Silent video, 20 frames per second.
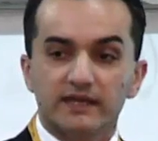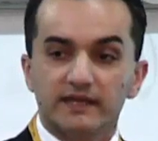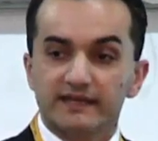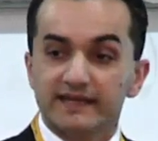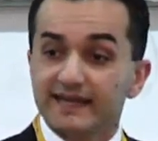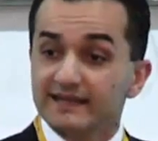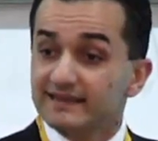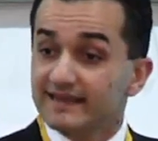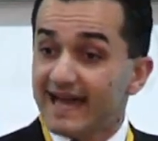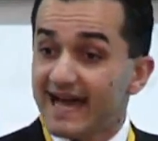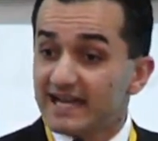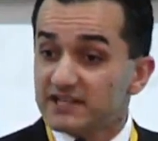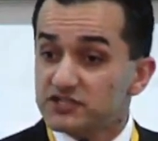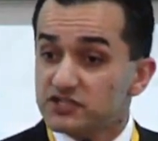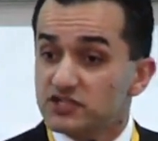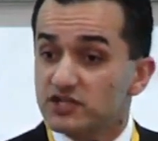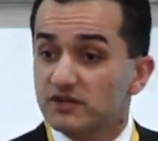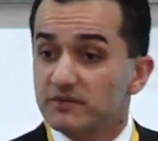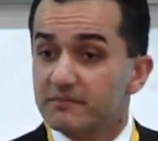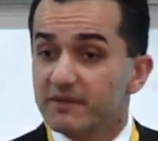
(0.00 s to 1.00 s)
Yet
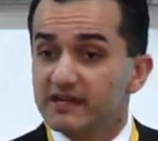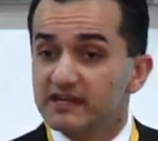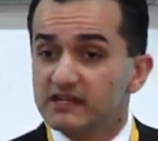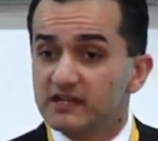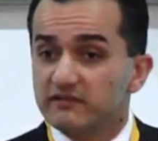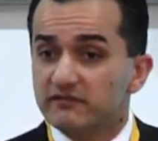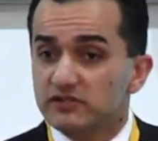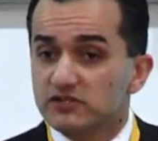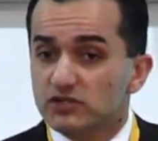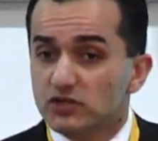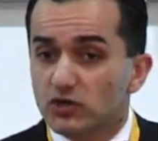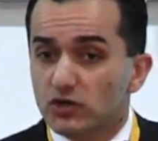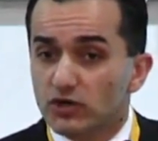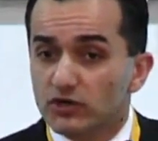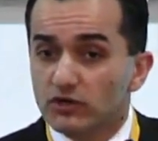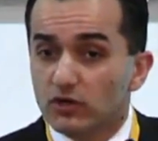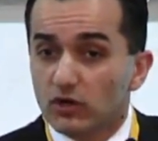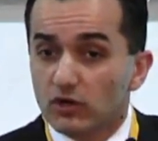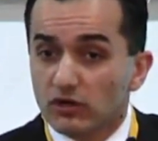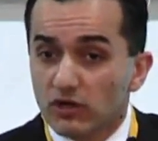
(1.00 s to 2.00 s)
last year, many of us
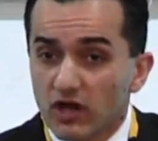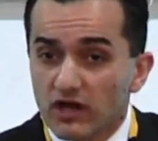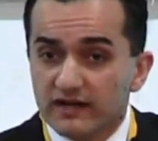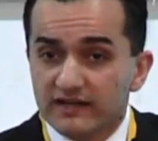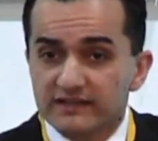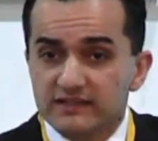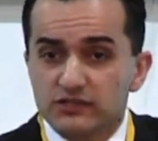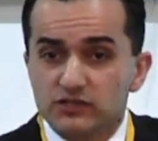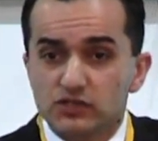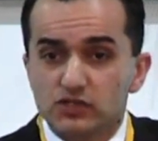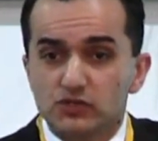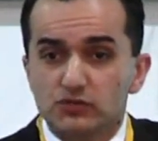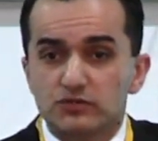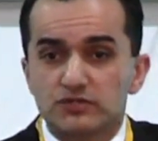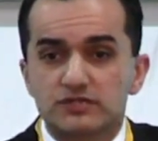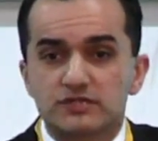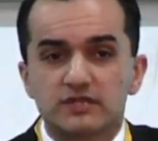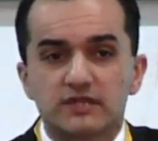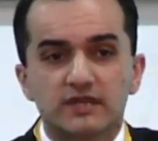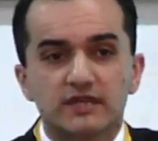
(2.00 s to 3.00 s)
heard a lot in the
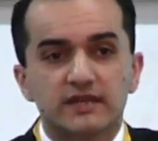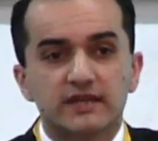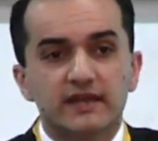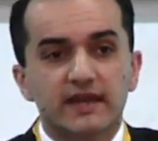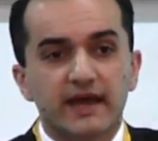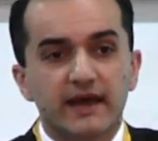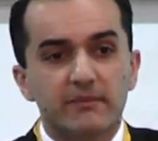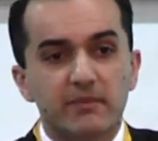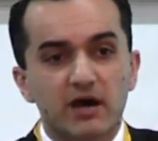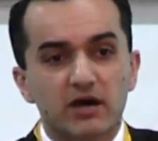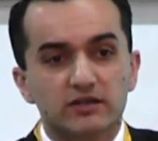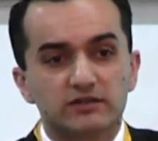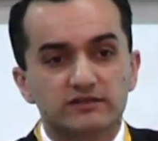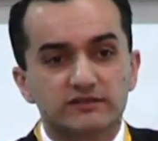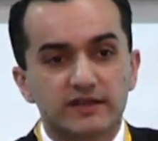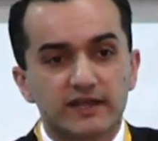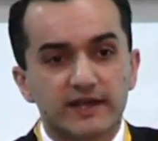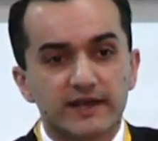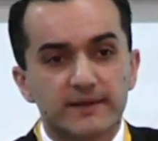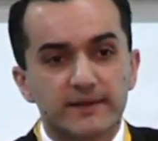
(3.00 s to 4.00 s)
news about
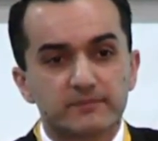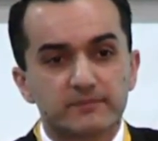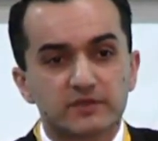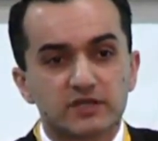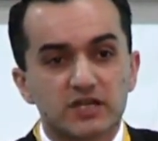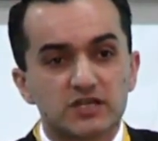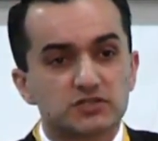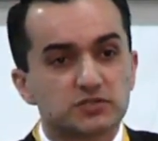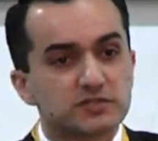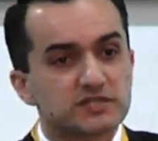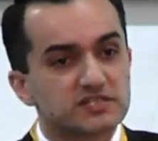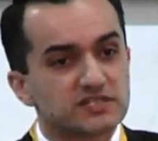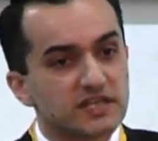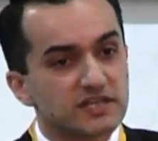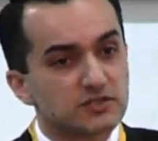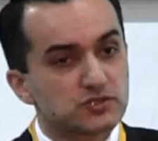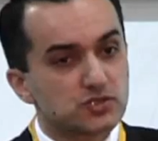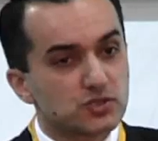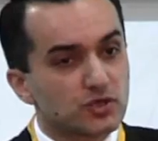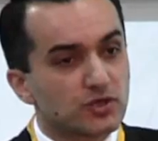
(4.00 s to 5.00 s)
countries
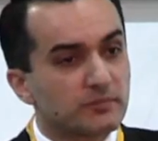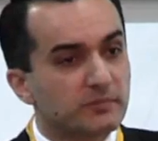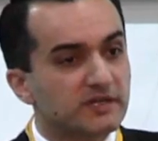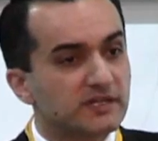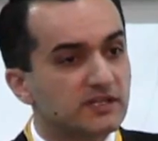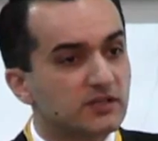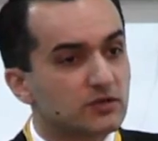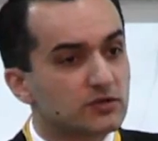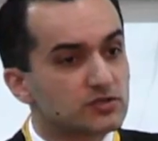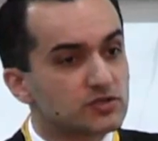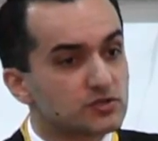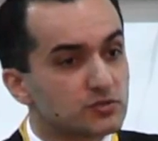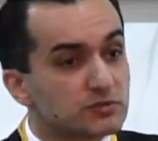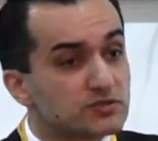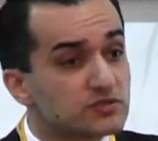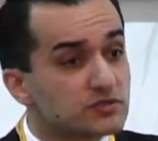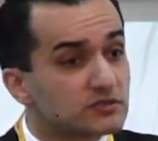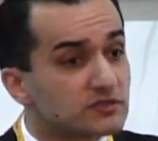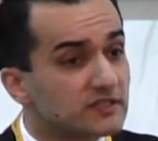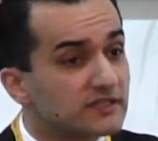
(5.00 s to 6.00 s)
like Germany or
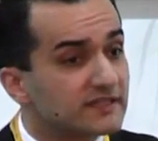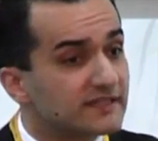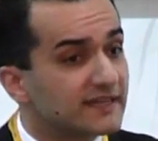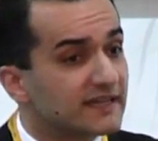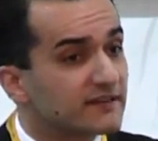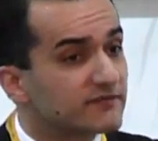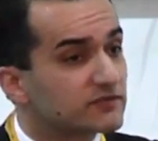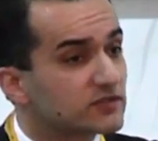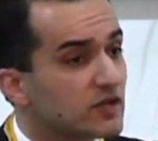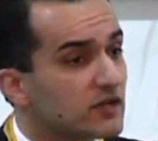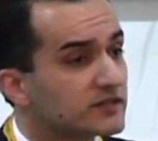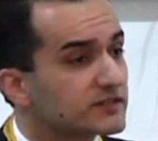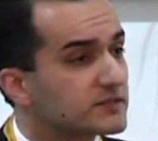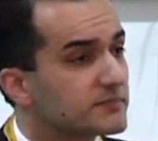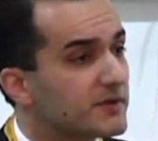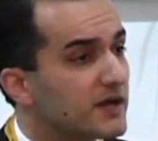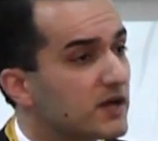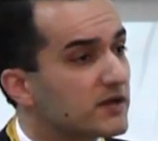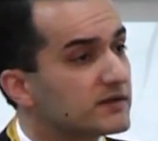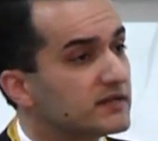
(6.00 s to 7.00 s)
Switzerland that have talked
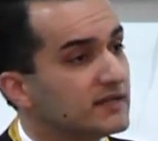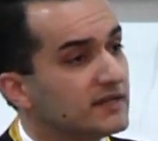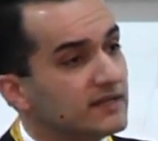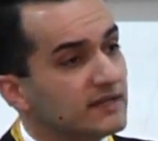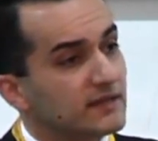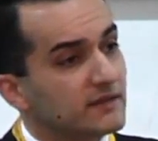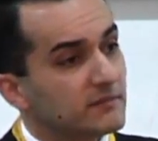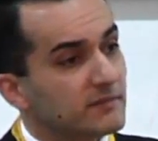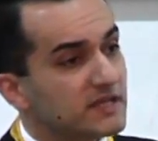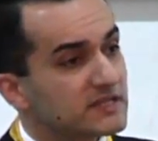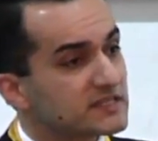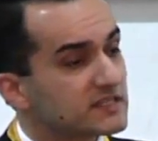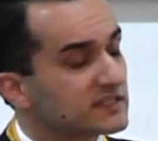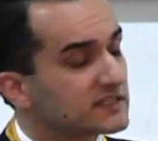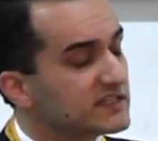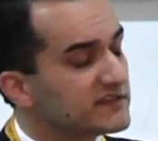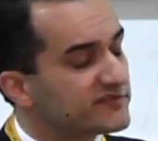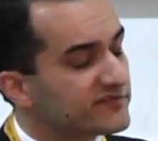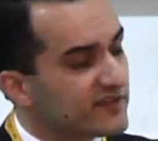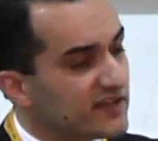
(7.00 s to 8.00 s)
about
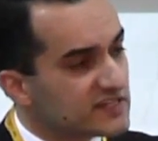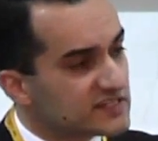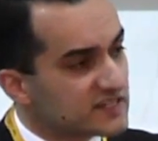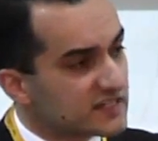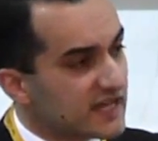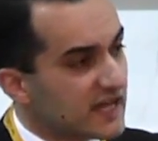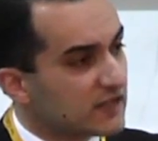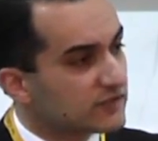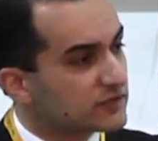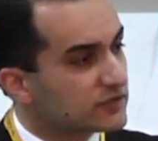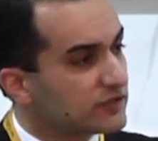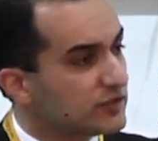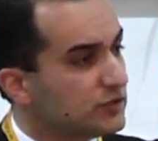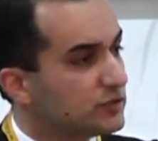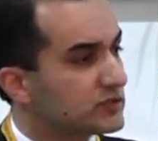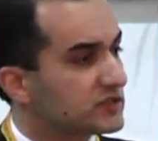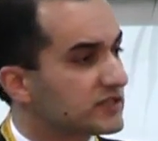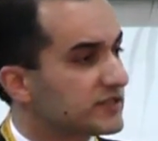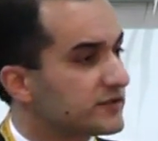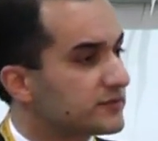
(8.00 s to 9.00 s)
basically phasing out their
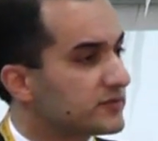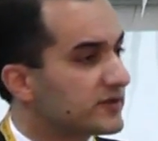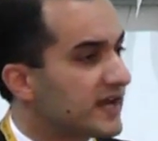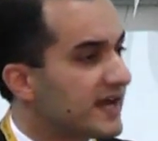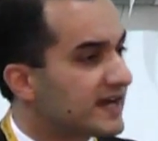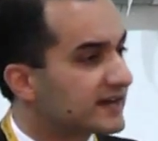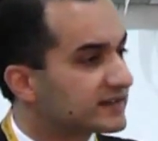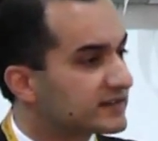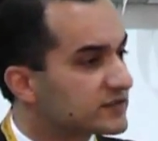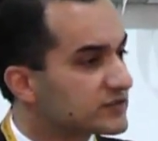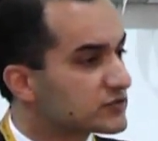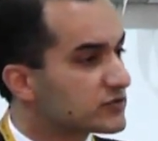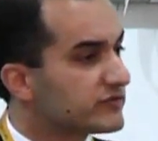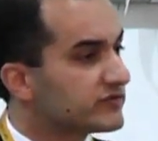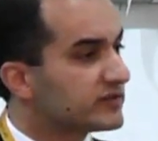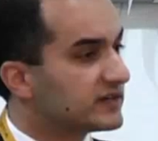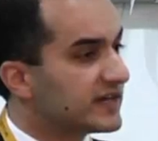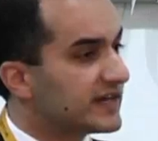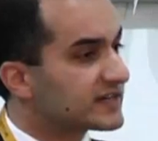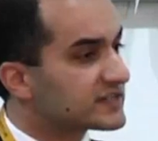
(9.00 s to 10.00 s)
nuclear reactors
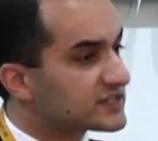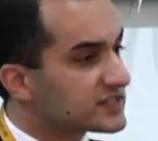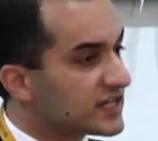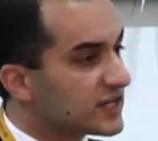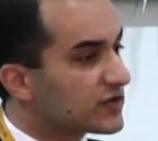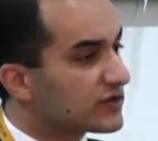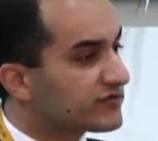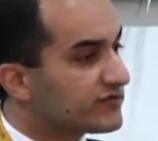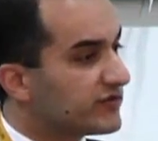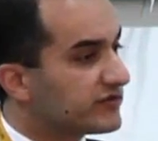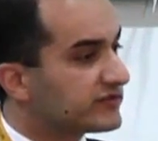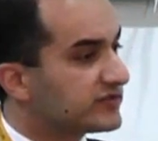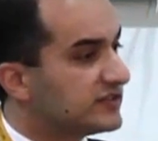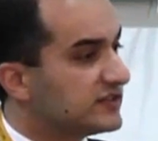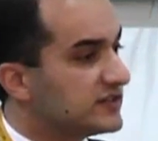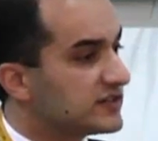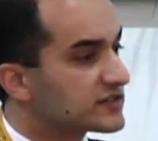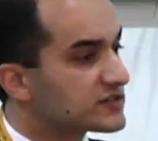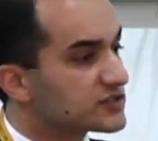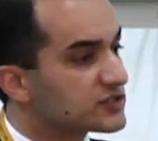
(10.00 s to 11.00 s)
over the next 10 or
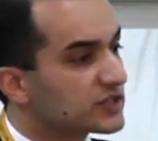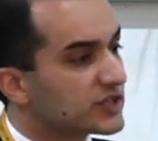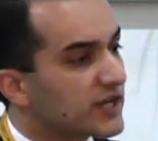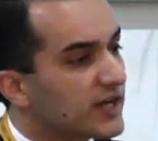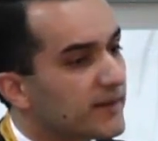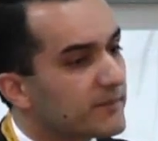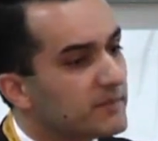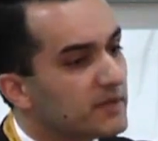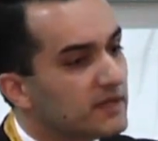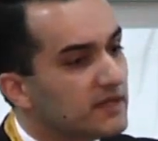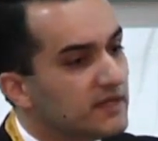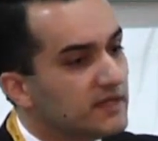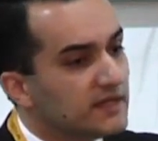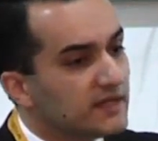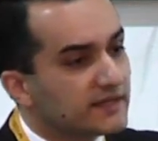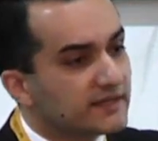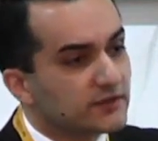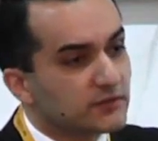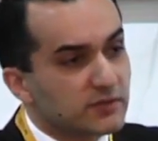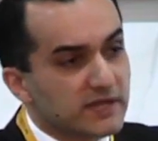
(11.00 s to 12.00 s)
15 years to come.
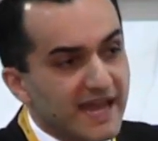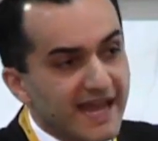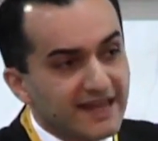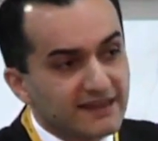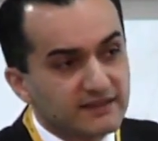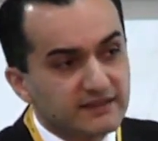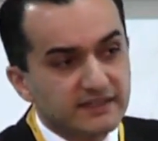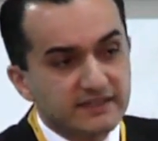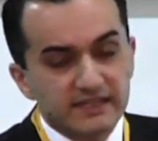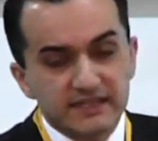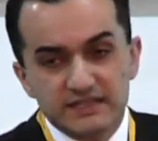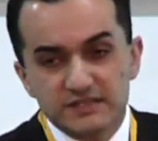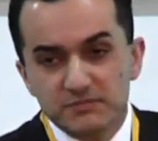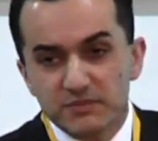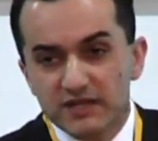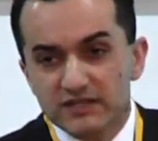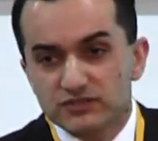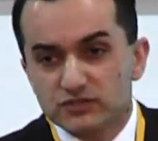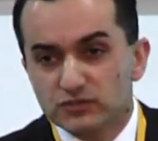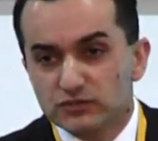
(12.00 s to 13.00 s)
The reality is
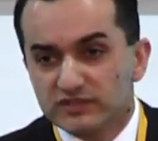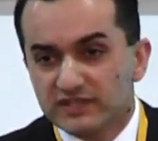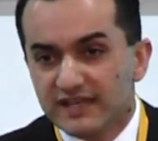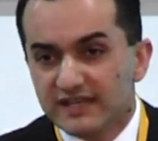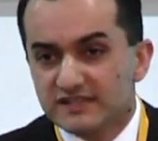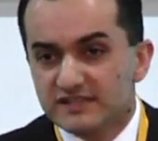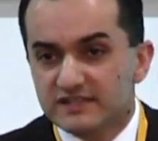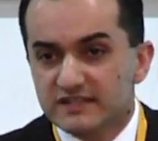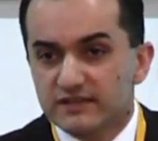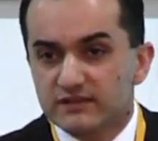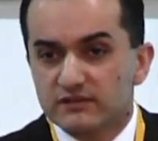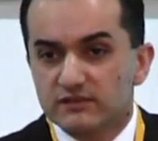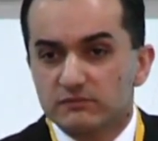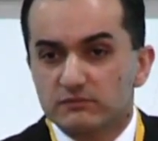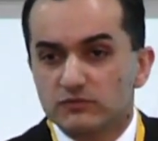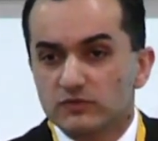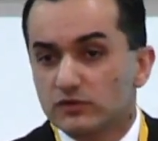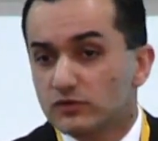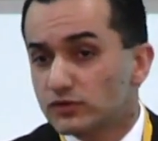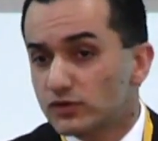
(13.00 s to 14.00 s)
by
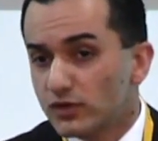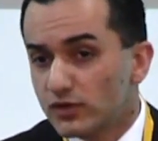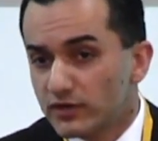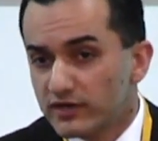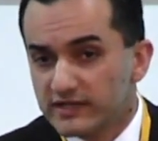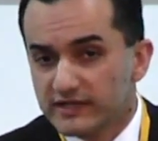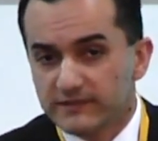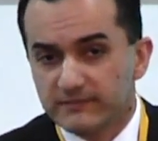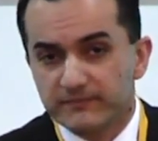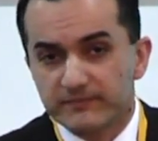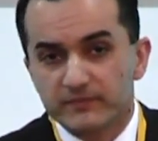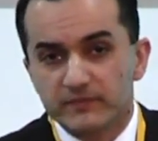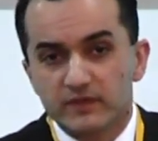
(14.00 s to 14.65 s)
2030,